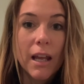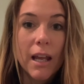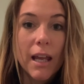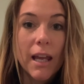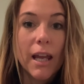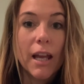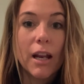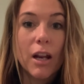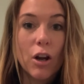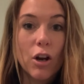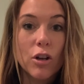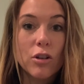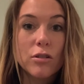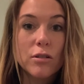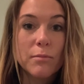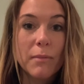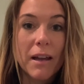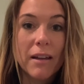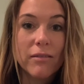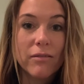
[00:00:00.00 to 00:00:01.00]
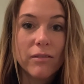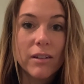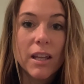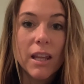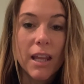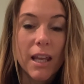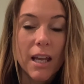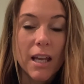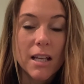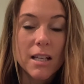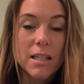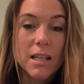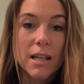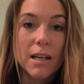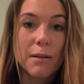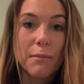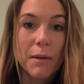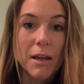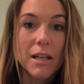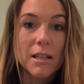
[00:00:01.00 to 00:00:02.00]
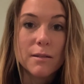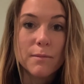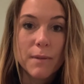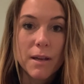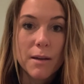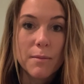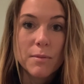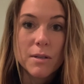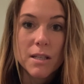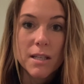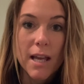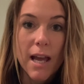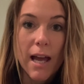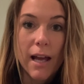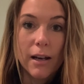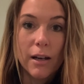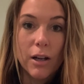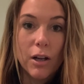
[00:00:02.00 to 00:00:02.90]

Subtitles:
it hurts my feelings and it makes me upset,